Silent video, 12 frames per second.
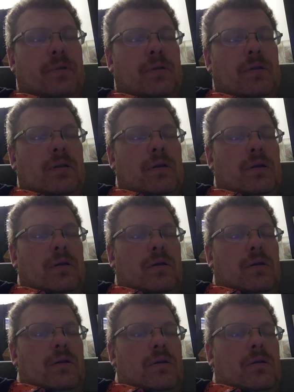
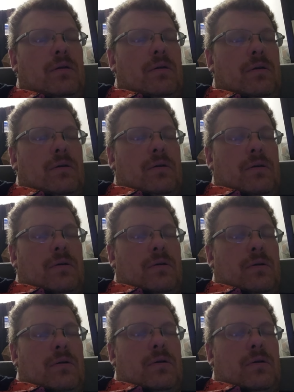(no one is talking)